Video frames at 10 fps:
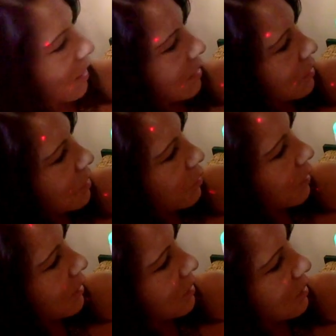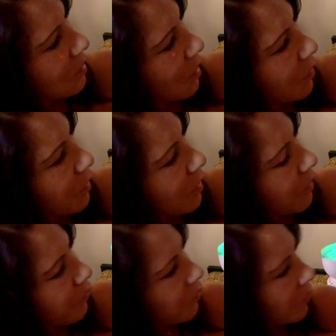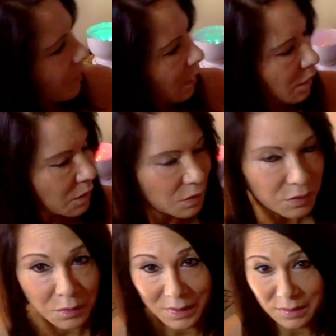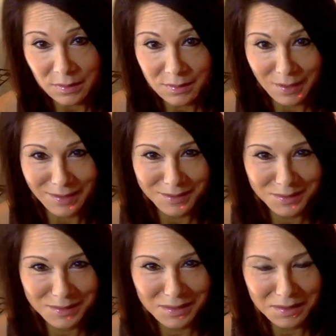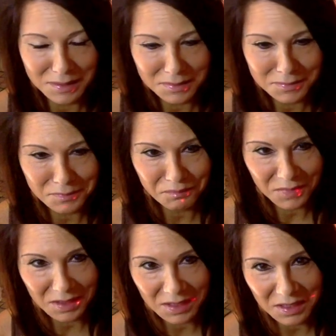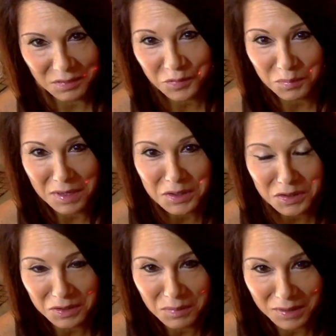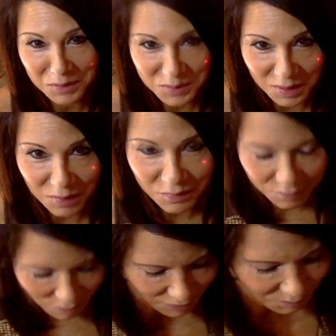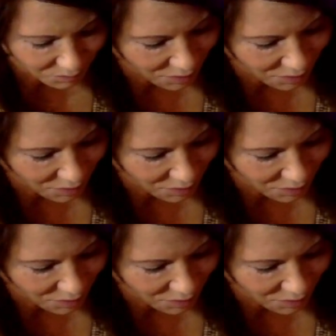and to really discover new insights and information about yourself, right?